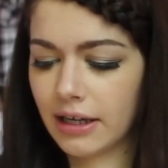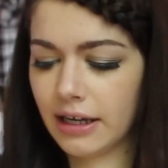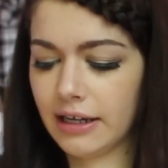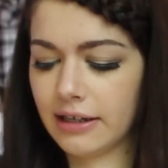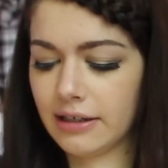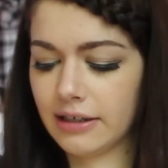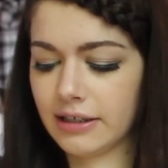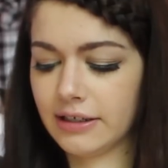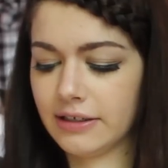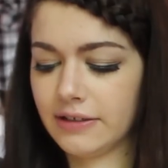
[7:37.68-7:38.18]

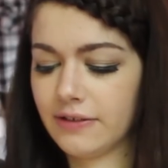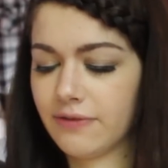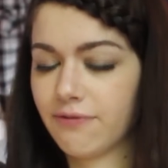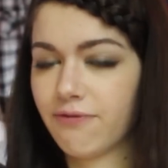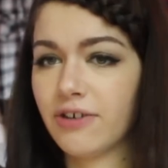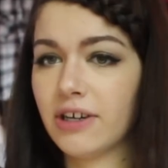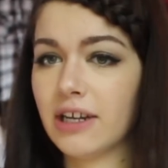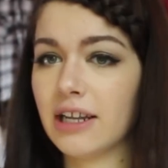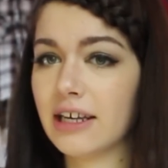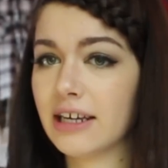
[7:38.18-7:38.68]
And like the
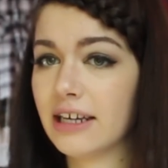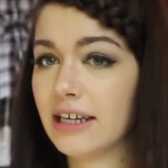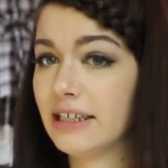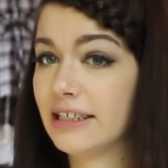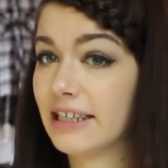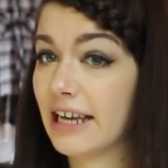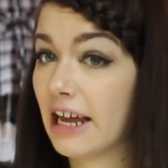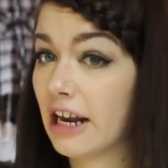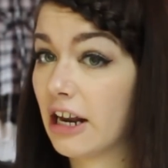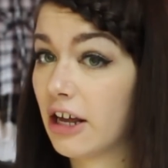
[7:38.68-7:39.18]

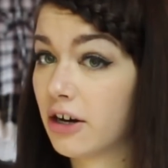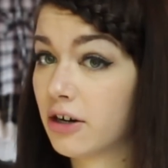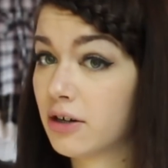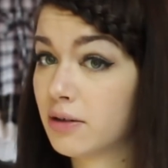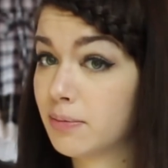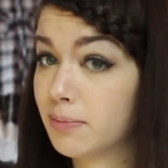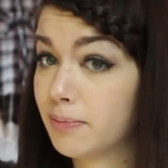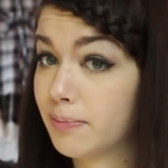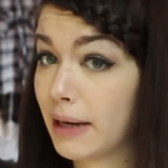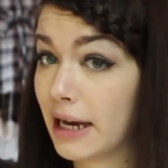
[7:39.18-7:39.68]
really
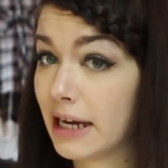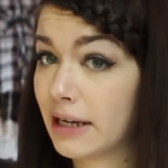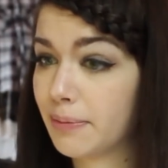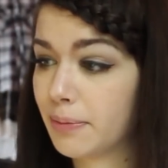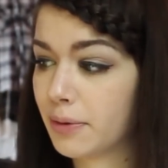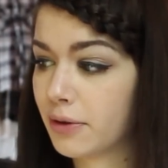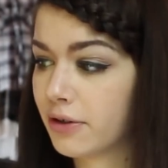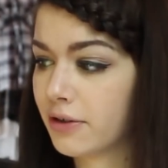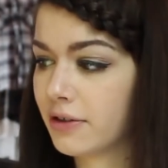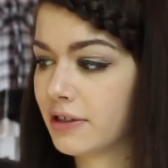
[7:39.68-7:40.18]
yellow
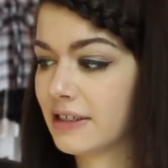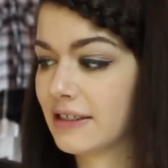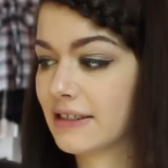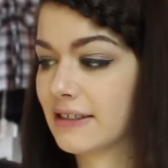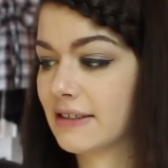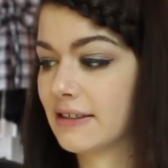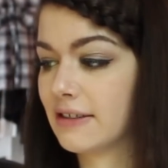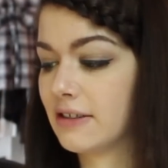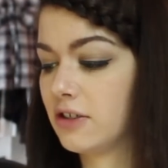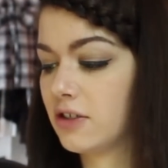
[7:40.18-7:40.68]
paper,
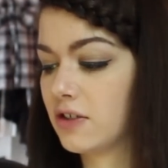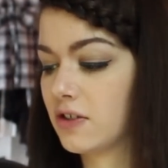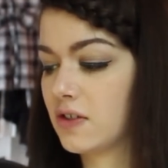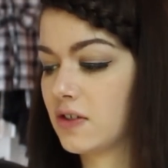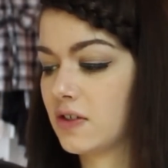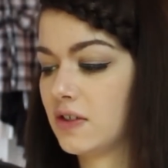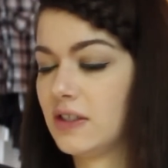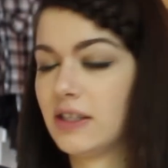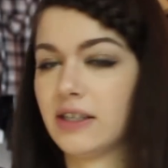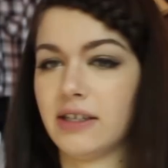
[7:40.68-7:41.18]
it's
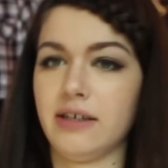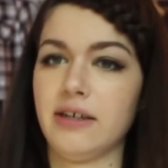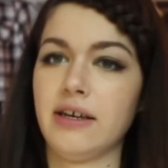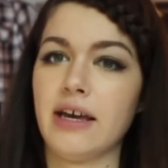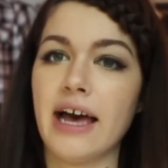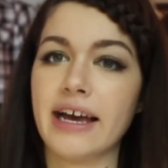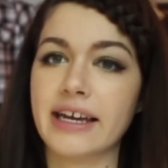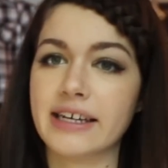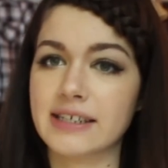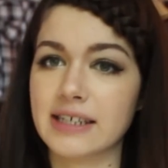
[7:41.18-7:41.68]
just the
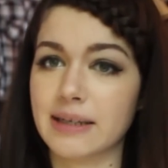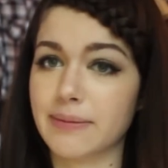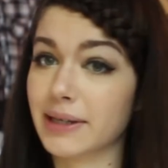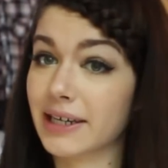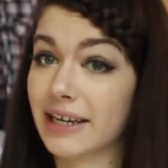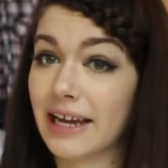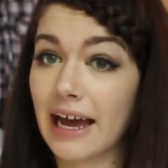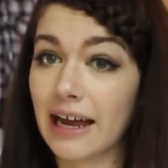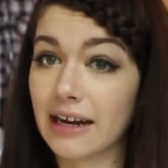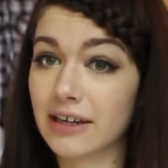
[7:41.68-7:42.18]

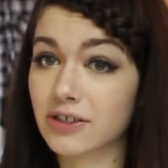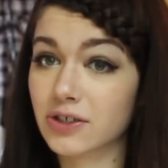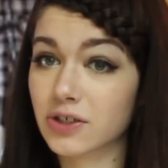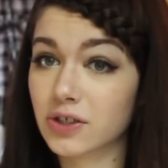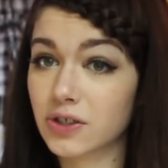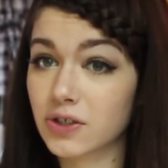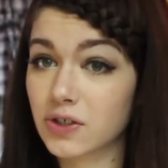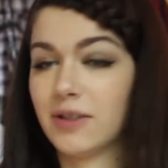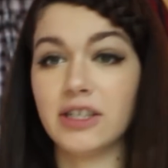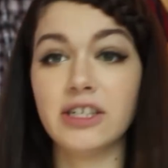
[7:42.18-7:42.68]
academic
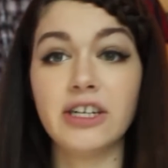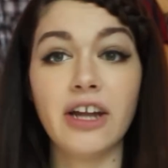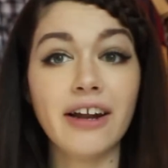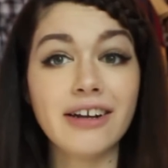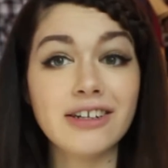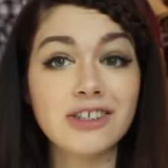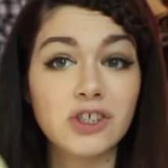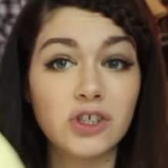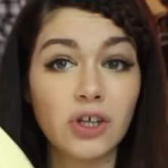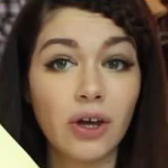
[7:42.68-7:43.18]
calendars. The
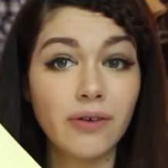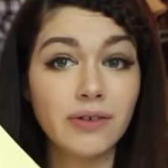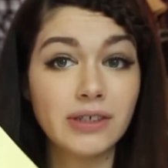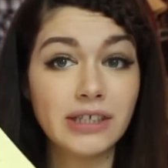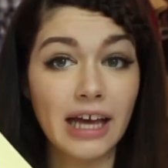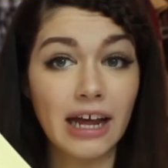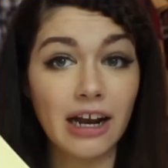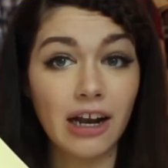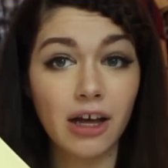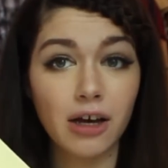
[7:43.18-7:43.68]
not so
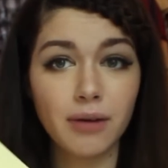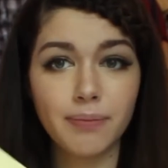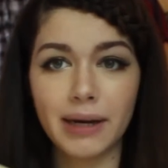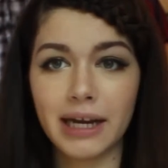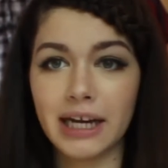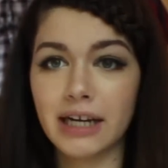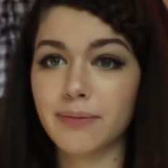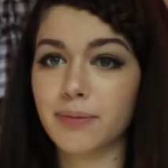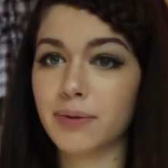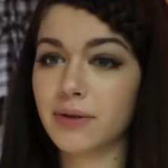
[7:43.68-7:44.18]
yellow
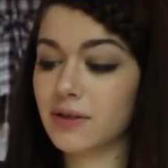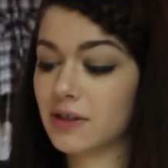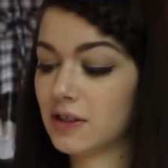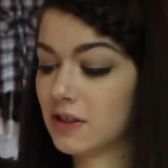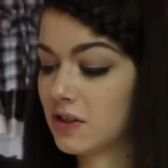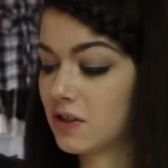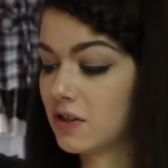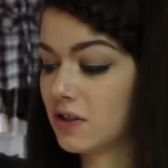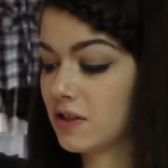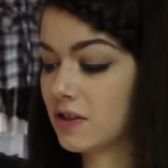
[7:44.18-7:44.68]
paper
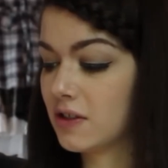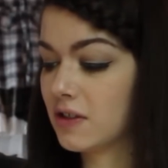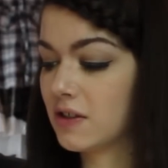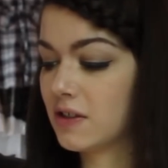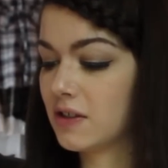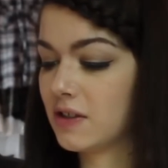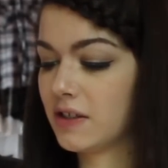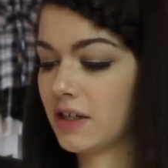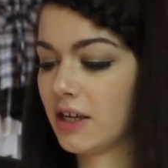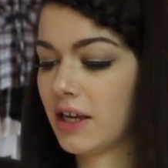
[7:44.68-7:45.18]
is
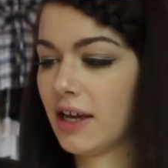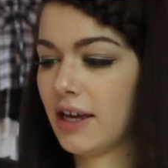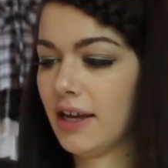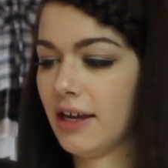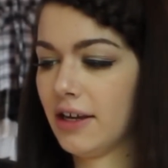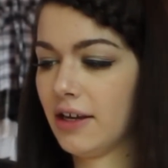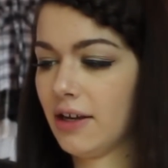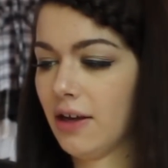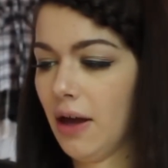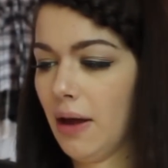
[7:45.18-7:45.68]
just
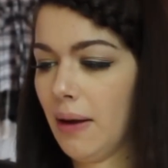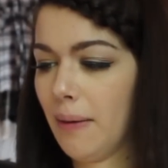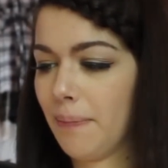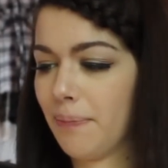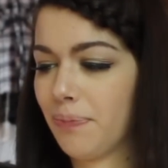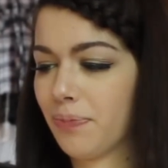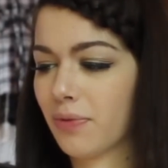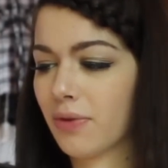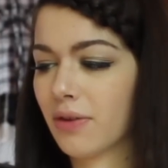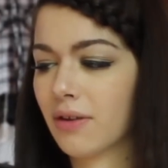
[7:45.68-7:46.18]

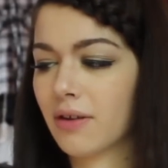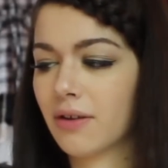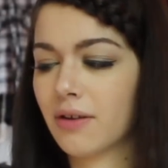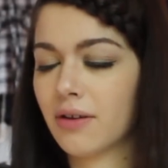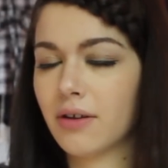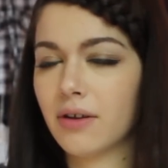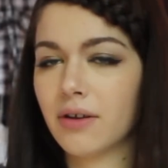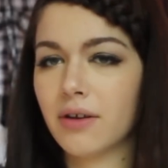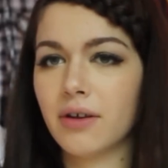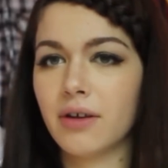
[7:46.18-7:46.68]
a
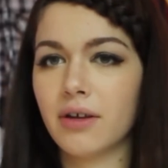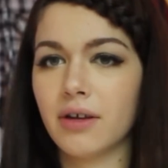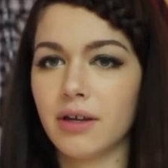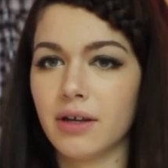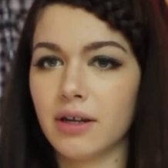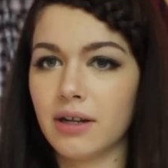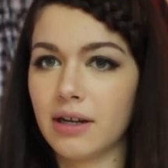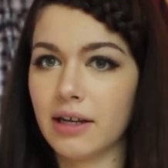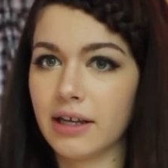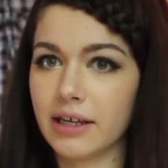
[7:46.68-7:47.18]

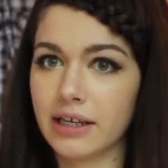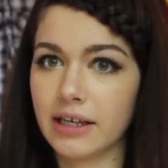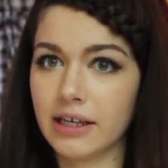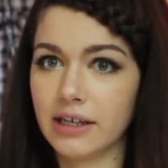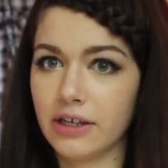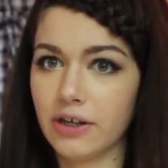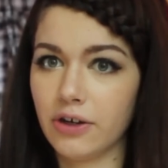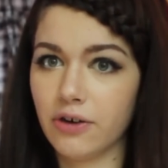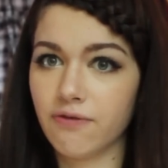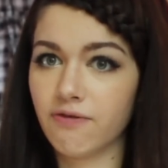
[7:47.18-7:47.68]
like
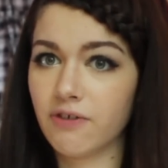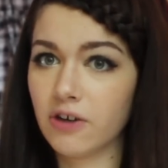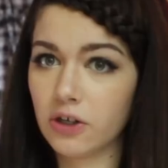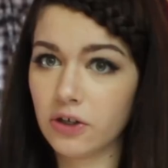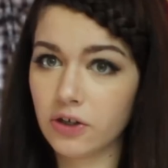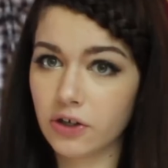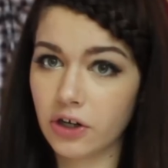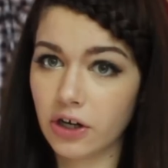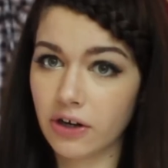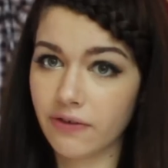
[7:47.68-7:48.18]
a
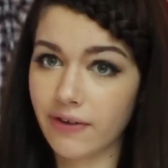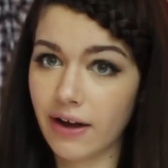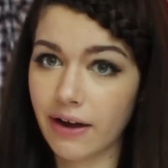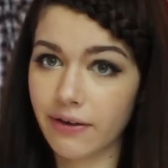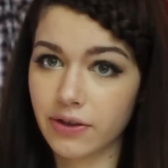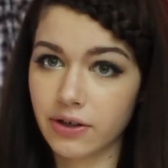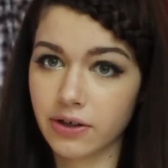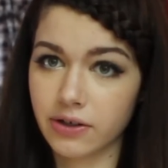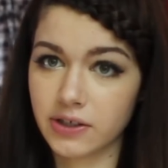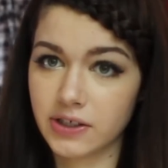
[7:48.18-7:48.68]
overlook of
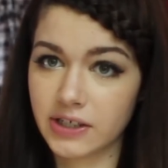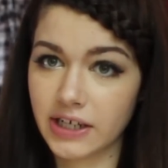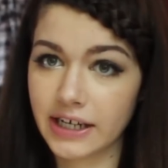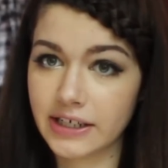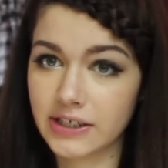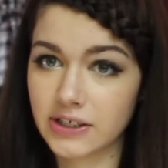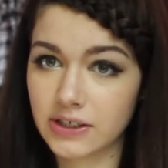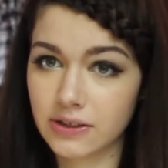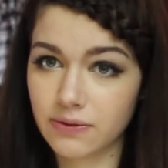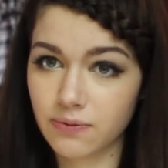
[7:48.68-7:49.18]
how the
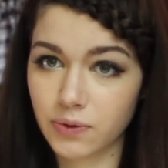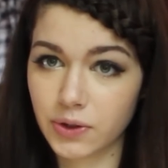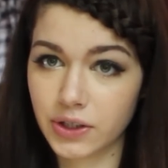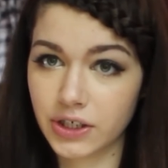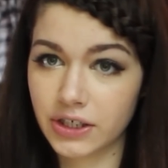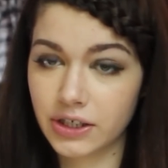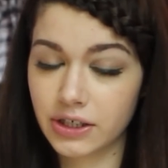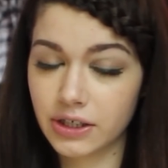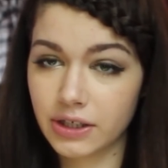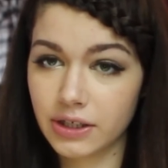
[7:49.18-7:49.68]
orientation
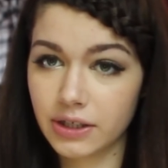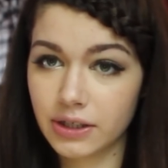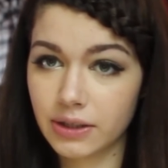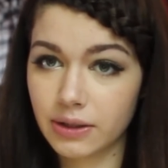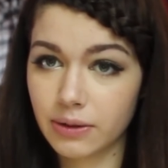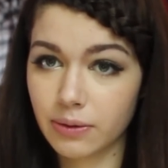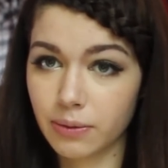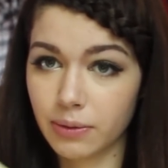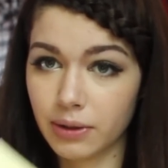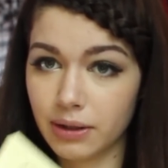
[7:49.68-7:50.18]
week
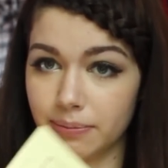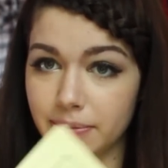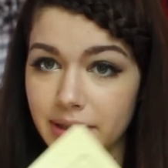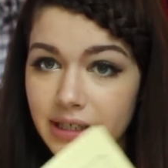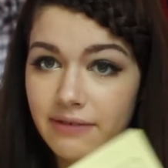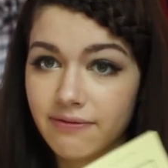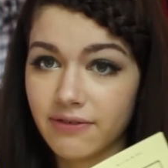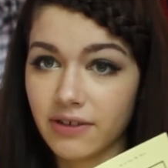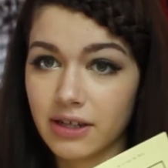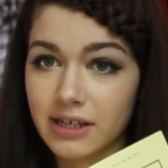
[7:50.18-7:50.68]
will
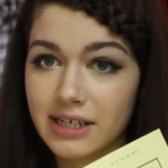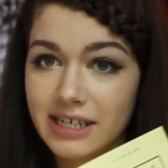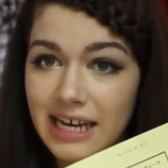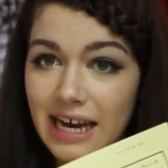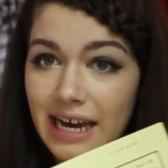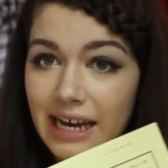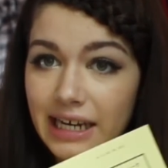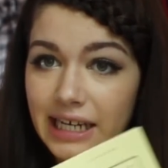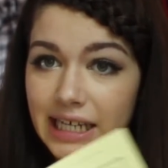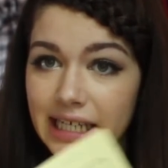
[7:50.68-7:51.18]
be with
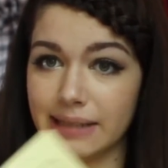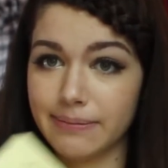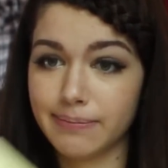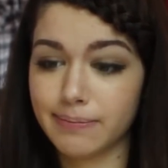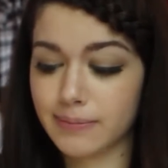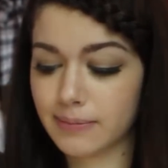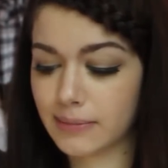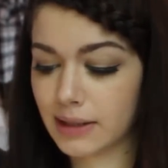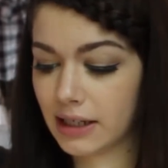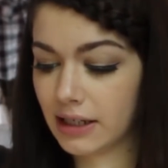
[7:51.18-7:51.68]

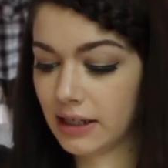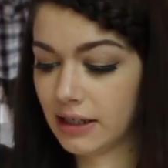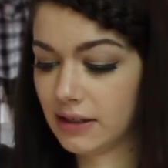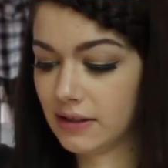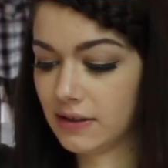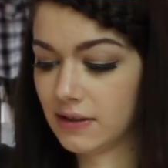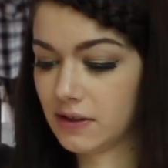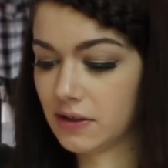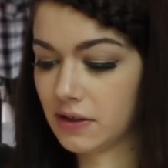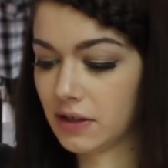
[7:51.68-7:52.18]
time
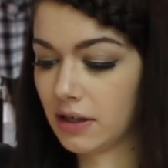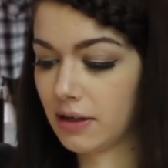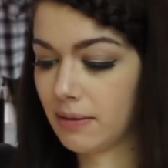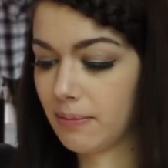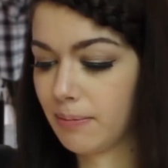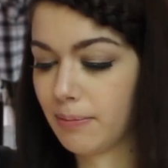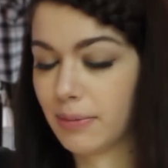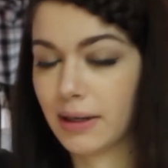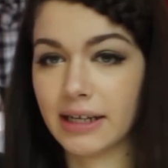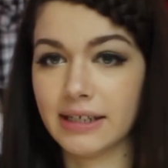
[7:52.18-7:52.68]

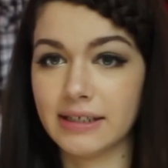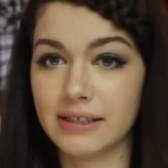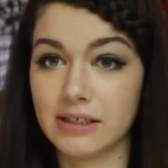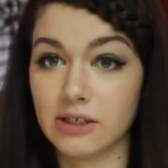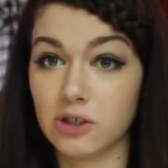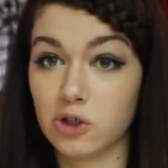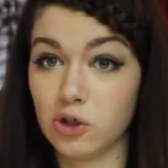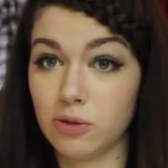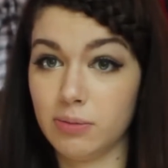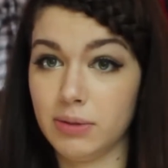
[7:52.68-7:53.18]
and
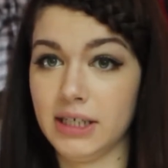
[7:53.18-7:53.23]
places to